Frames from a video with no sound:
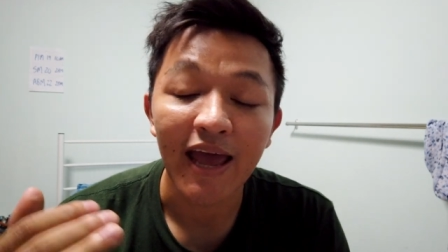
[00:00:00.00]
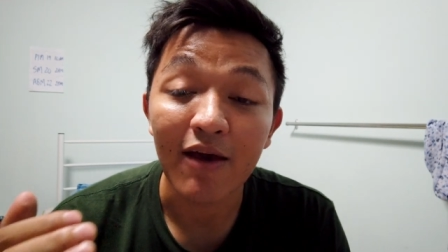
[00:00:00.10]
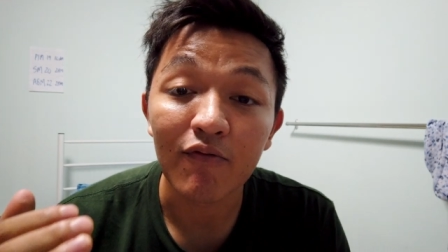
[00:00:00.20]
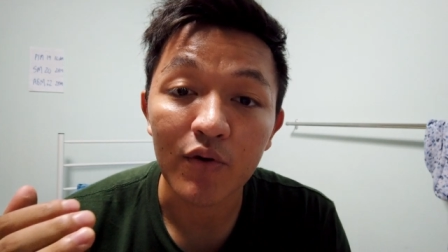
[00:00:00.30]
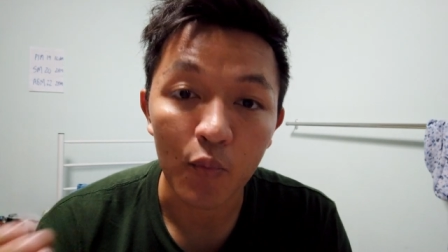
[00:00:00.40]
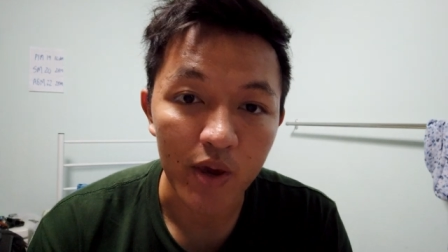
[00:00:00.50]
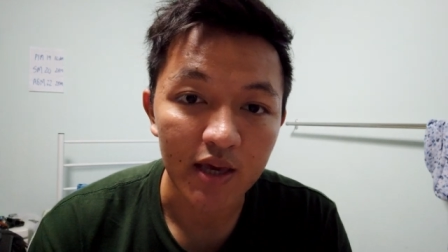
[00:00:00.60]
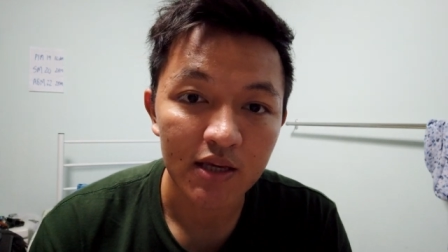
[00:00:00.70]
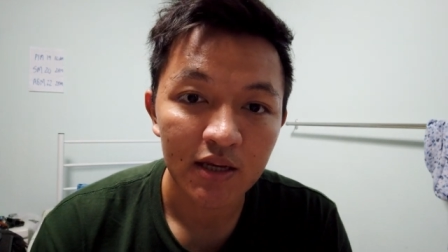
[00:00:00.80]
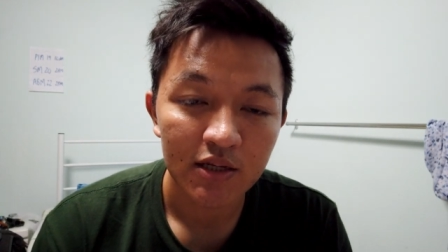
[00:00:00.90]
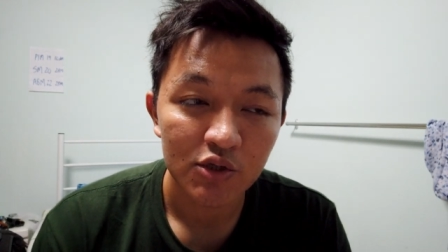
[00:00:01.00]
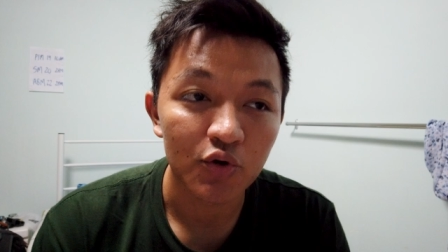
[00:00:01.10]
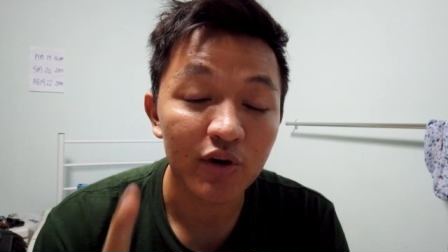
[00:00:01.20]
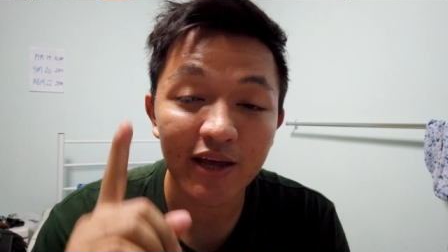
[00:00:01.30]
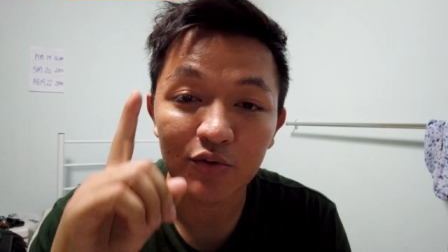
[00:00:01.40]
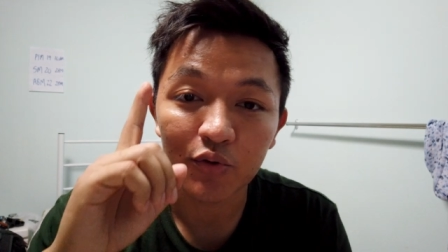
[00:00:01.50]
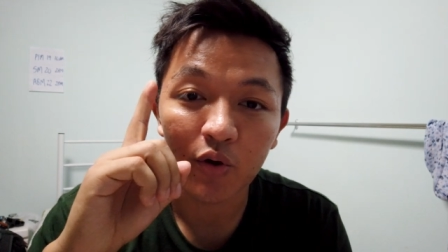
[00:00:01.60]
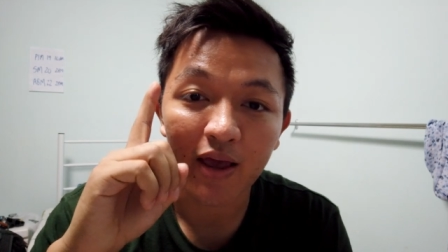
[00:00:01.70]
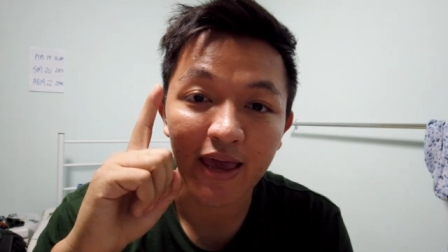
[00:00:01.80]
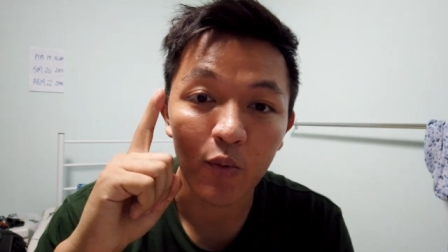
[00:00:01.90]
Every week. So you get
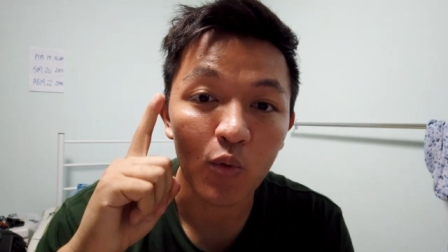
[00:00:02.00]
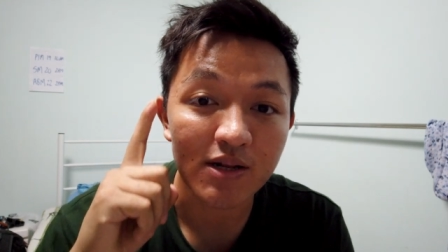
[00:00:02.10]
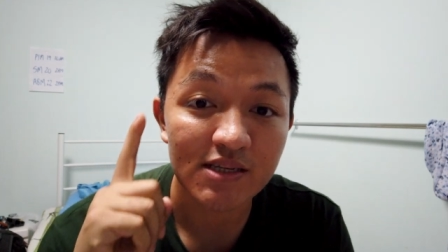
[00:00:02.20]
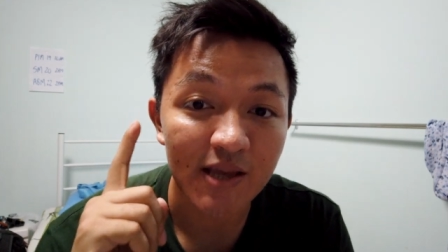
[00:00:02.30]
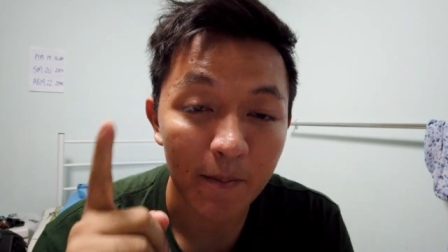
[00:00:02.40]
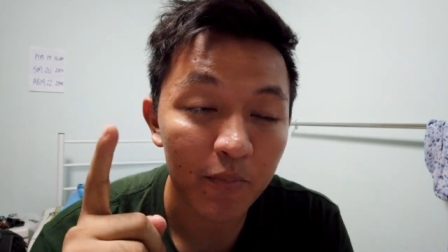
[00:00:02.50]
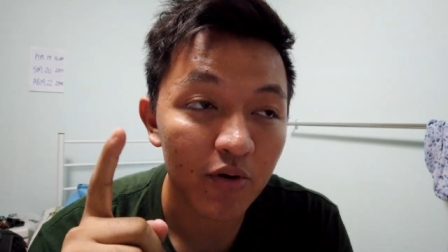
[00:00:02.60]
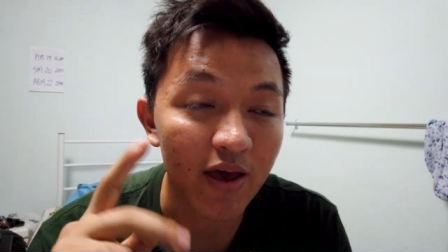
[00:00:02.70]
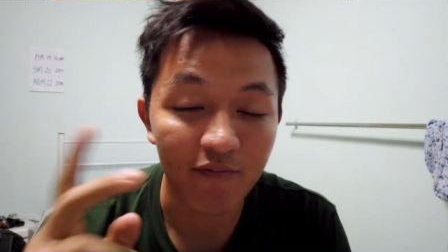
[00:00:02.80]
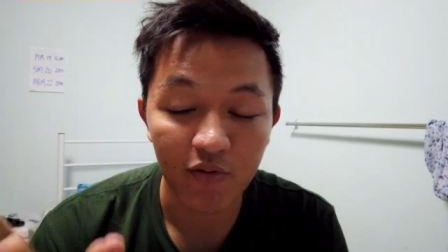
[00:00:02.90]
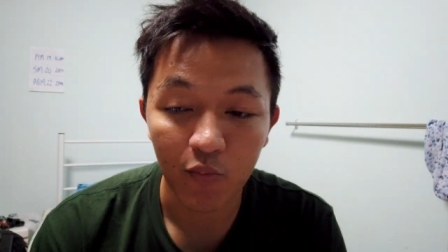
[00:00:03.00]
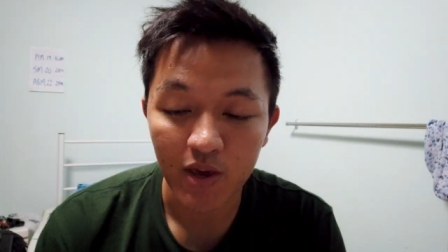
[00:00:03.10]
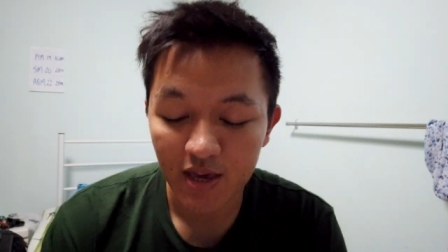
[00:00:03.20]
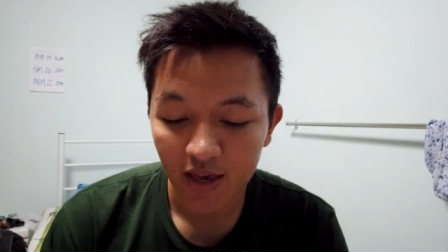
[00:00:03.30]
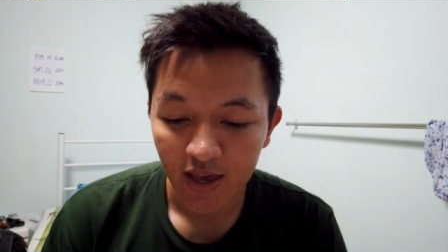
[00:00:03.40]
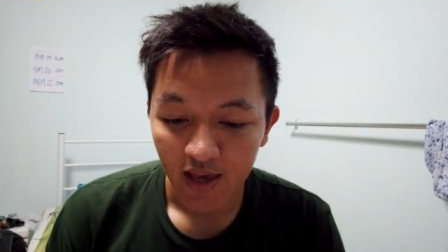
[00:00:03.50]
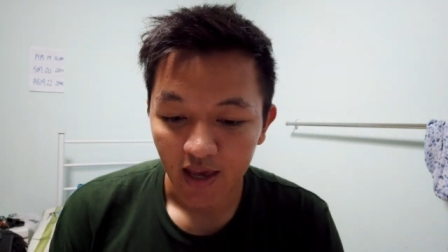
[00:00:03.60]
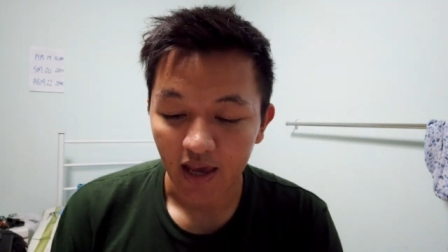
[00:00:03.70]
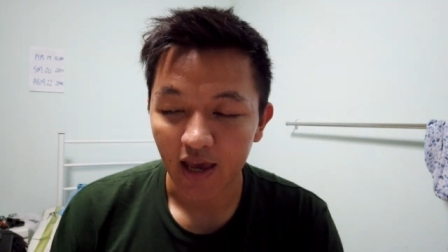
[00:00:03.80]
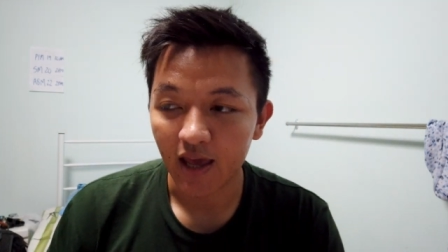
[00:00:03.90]
to get one sample every week,
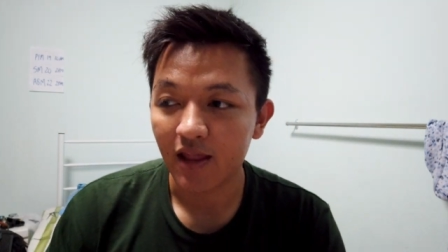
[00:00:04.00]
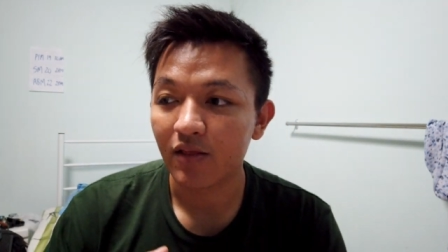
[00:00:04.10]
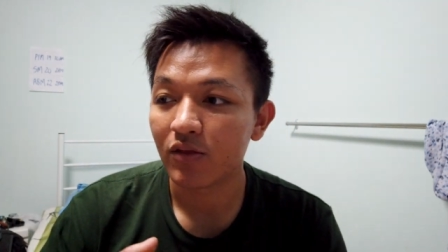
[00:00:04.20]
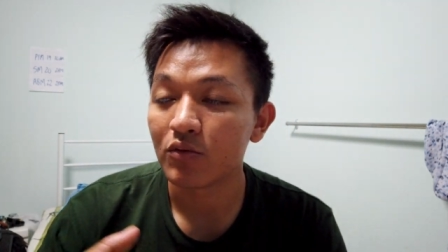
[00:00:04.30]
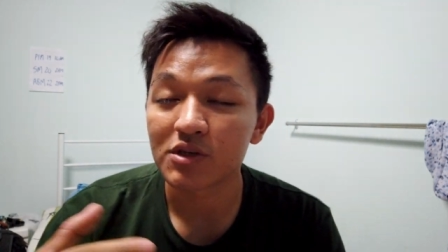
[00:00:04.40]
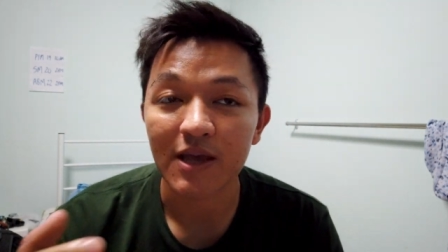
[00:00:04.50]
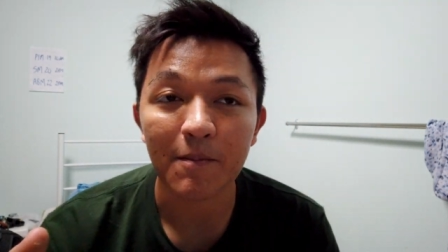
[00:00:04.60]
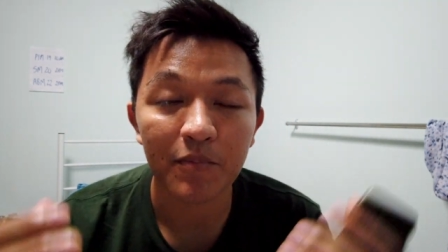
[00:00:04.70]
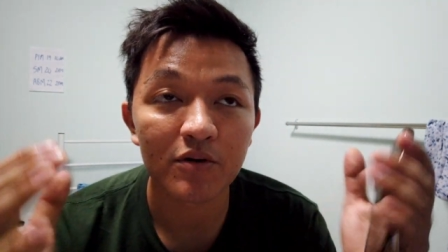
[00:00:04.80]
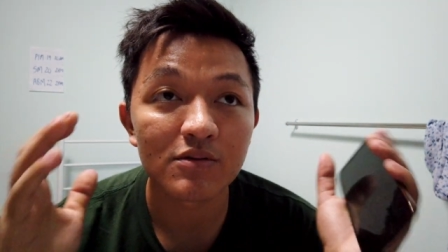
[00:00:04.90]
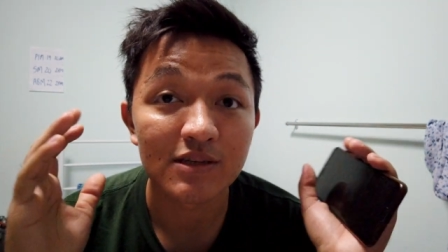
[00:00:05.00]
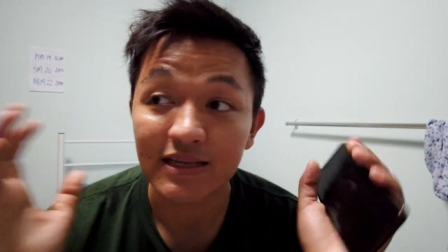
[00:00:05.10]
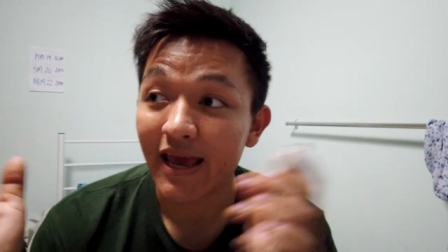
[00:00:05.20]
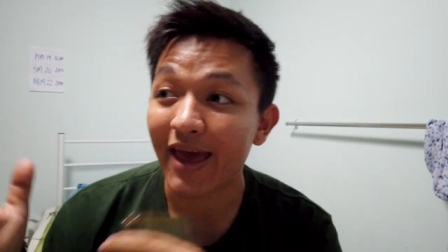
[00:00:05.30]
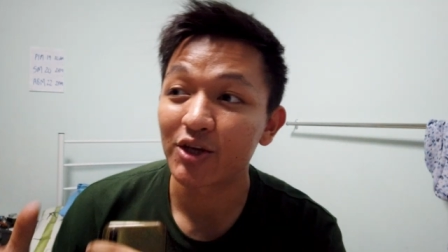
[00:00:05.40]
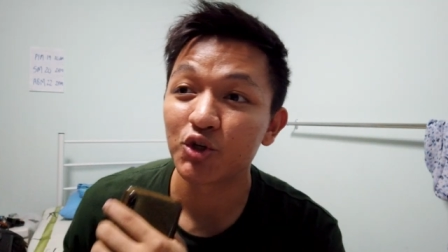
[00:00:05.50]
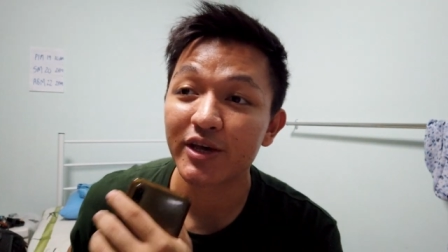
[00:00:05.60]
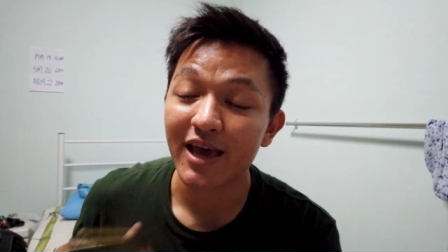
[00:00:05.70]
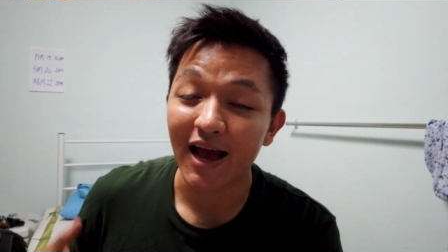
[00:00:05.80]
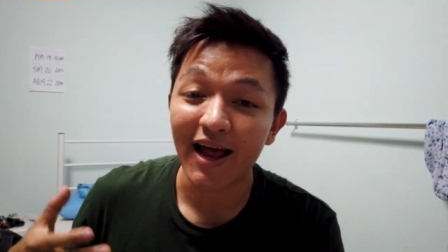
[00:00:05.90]
and those samples, they
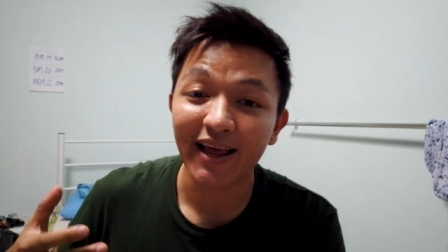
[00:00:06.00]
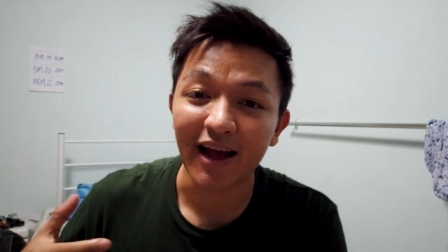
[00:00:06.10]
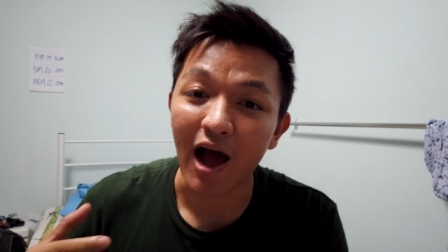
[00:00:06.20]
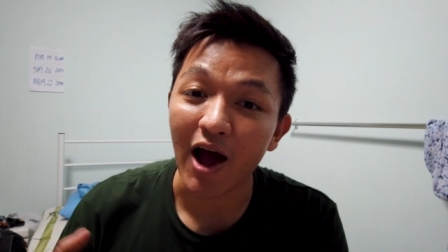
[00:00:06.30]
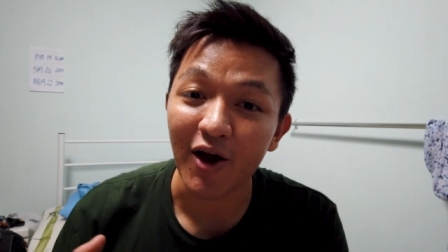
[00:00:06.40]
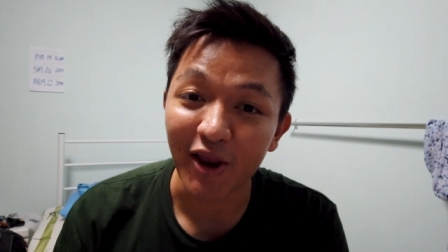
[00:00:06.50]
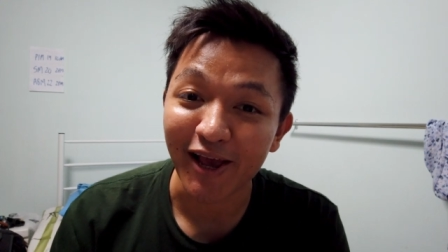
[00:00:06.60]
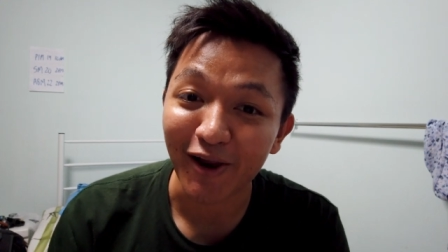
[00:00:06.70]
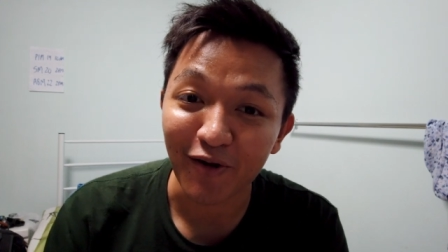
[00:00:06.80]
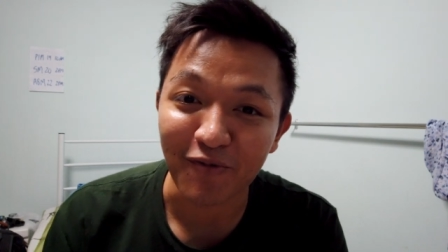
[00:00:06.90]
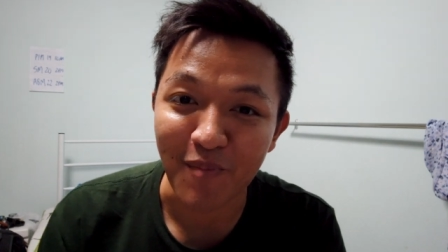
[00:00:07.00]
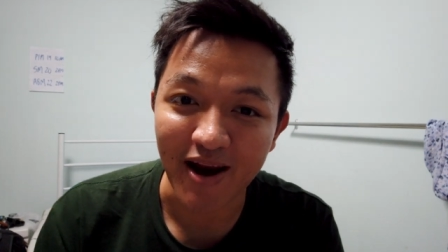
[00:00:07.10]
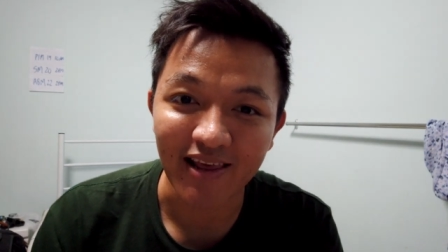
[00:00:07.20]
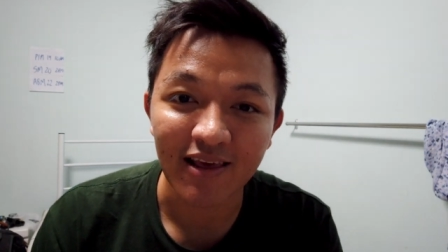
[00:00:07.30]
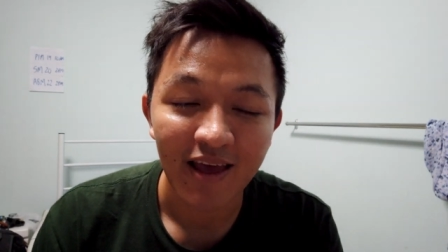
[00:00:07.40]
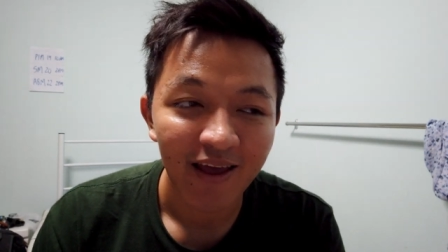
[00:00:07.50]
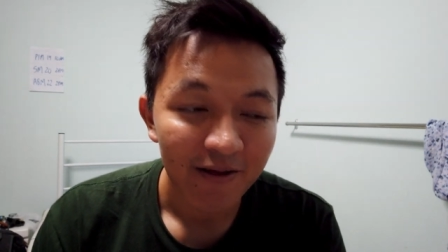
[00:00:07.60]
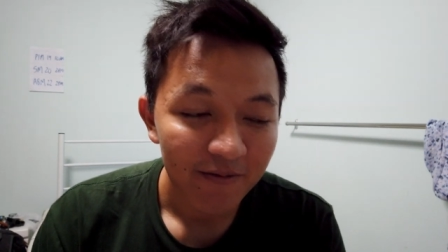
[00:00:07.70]
actually are earning a lot of money